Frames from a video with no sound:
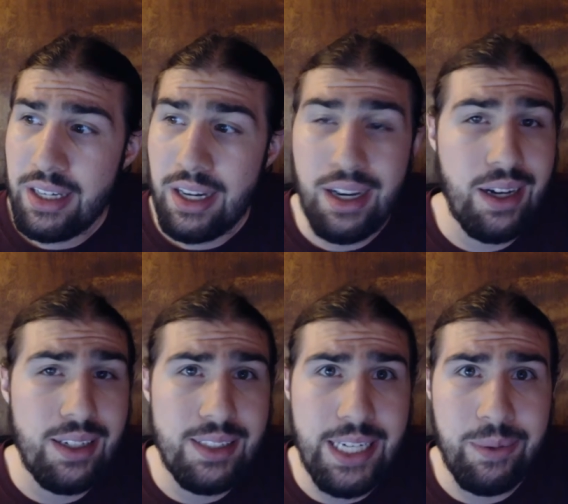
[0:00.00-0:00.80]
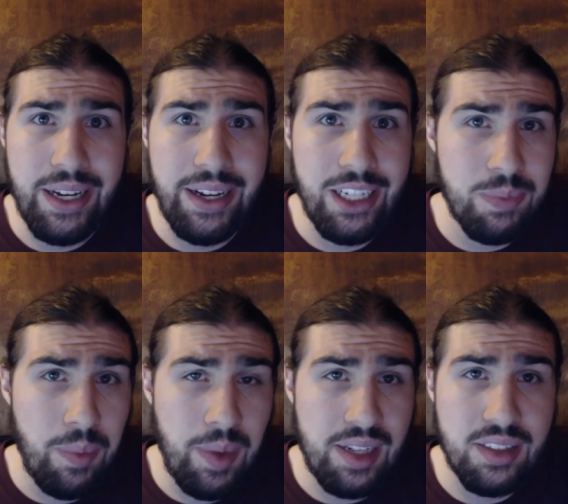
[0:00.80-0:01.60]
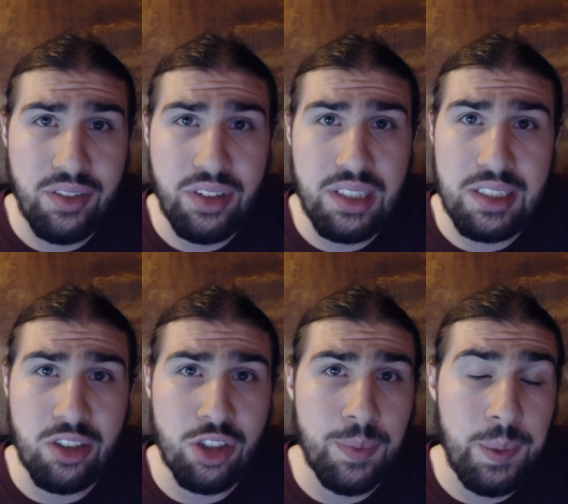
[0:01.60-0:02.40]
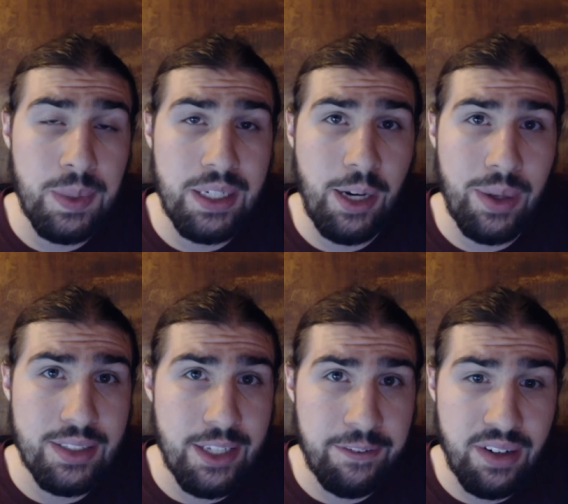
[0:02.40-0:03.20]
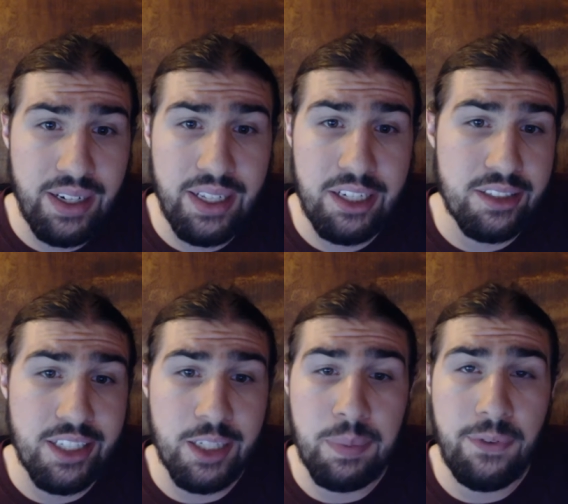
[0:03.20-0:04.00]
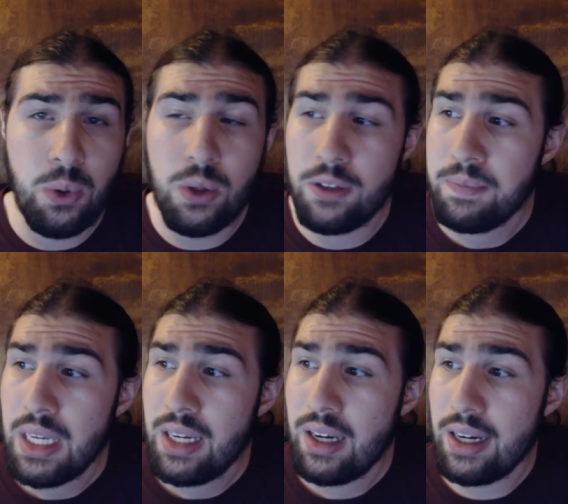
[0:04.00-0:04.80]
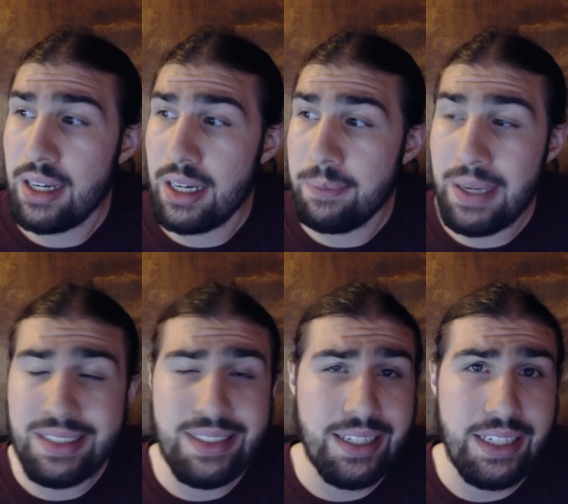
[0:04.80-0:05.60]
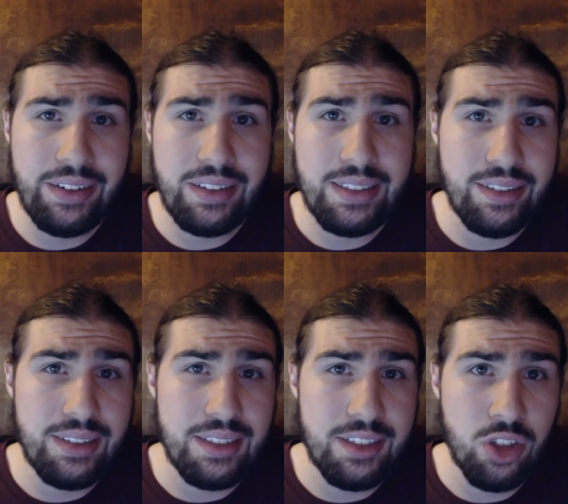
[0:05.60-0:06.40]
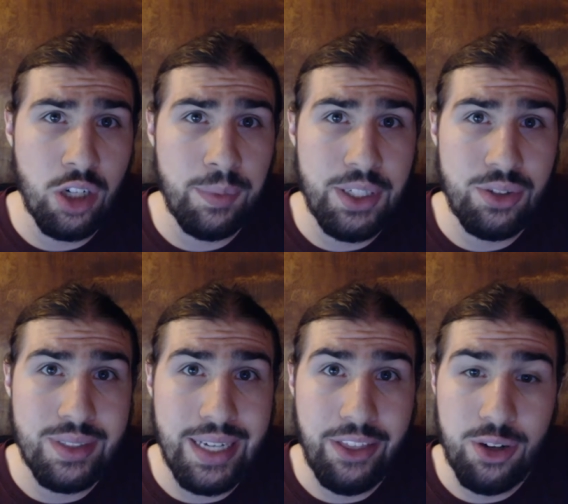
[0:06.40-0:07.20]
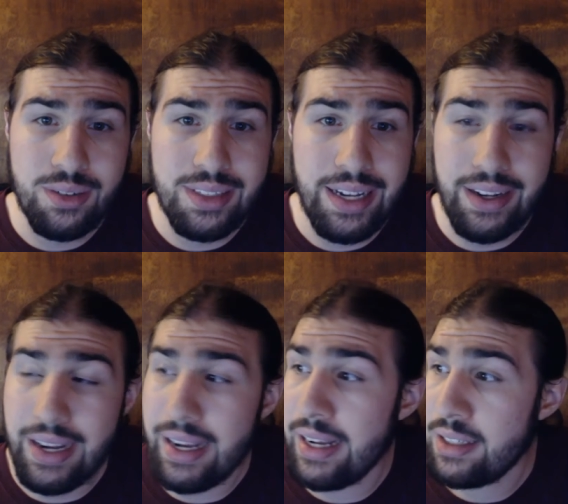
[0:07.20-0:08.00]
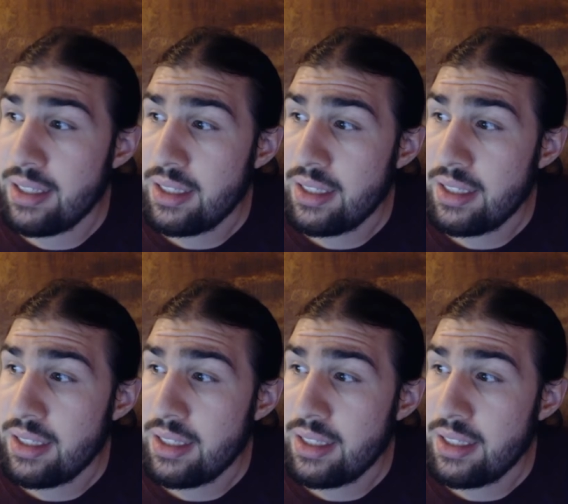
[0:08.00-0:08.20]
Uh, Untamed Chaos, my main series, is still going to be Monday, Wednesday, Friday, just like before. Uh, my secondary series is still going to be Tuesday and Thursday, and